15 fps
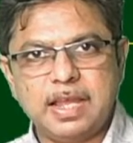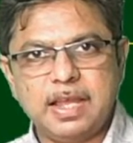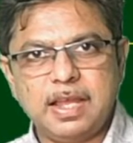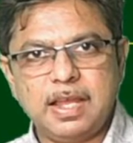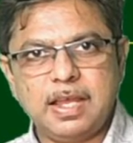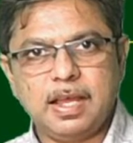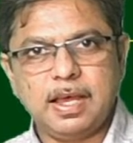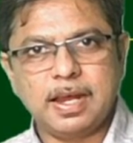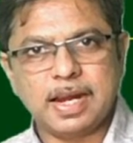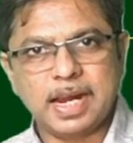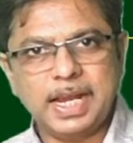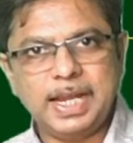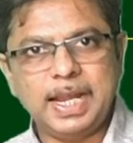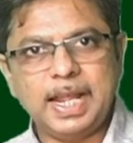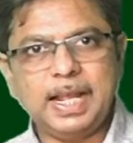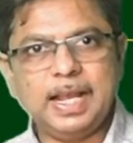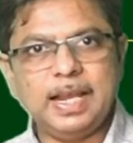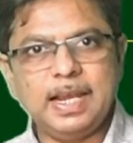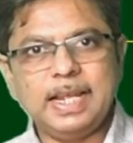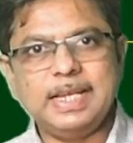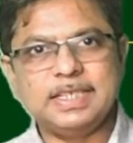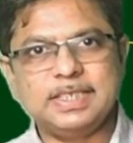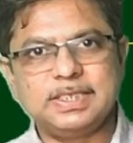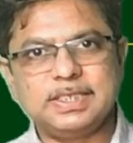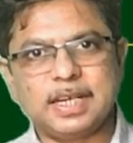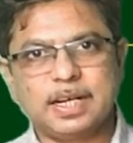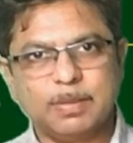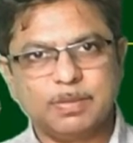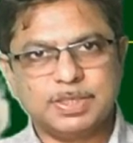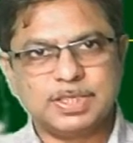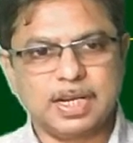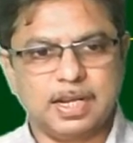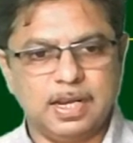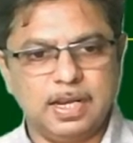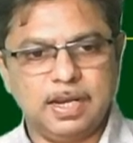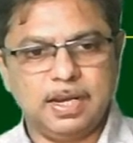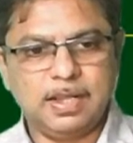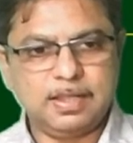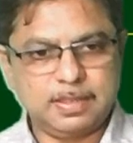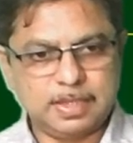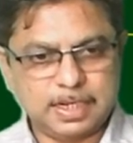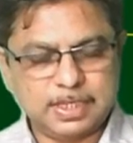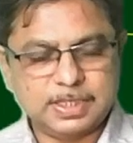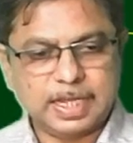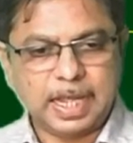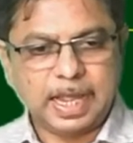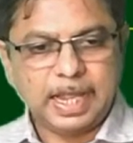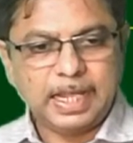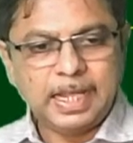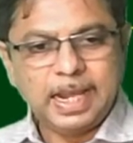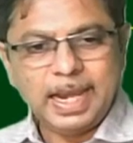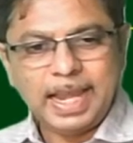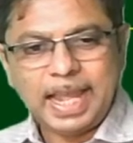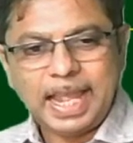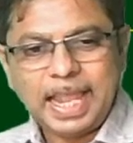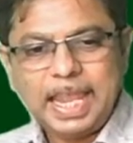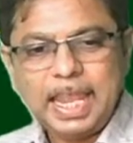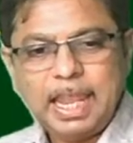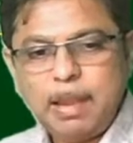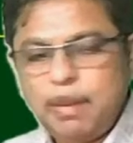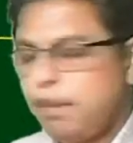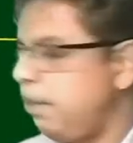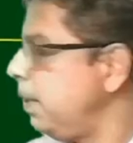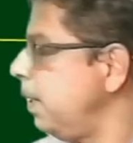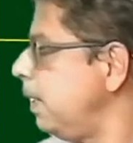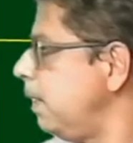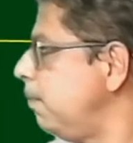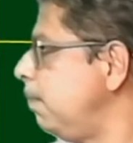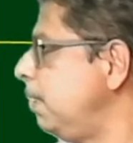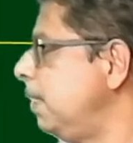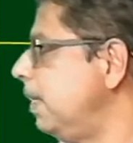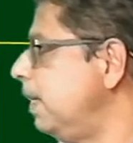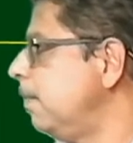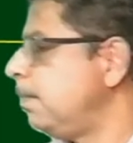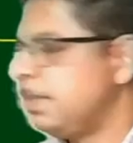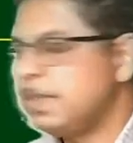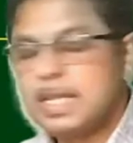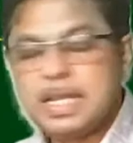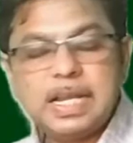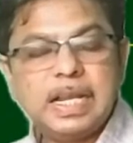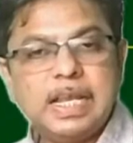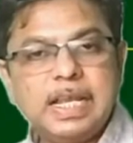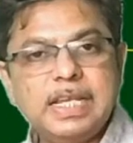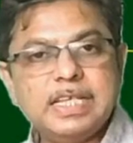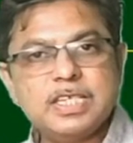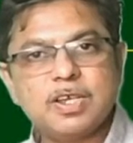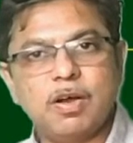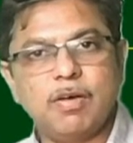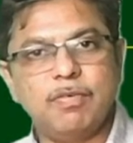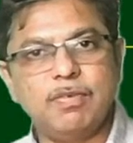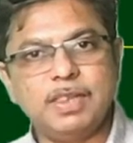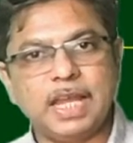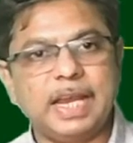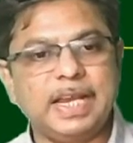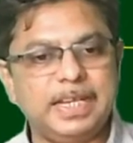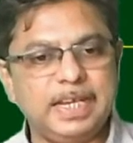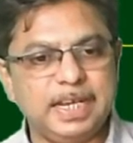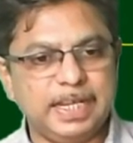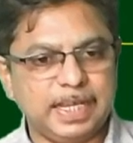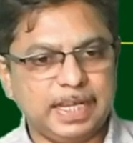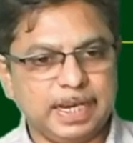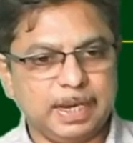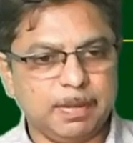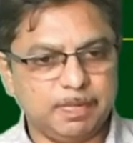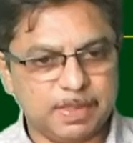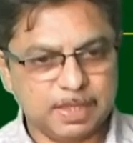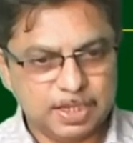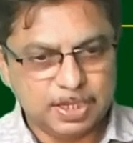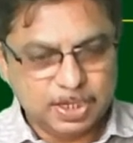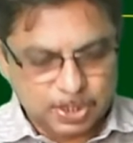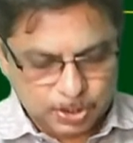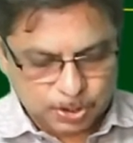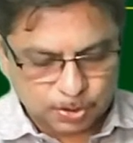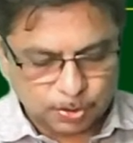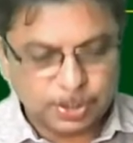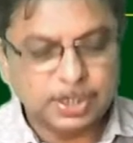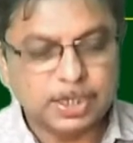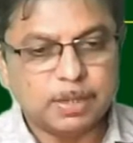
a right angle in circumcircle. That is the angle APB is of 90 degree. So here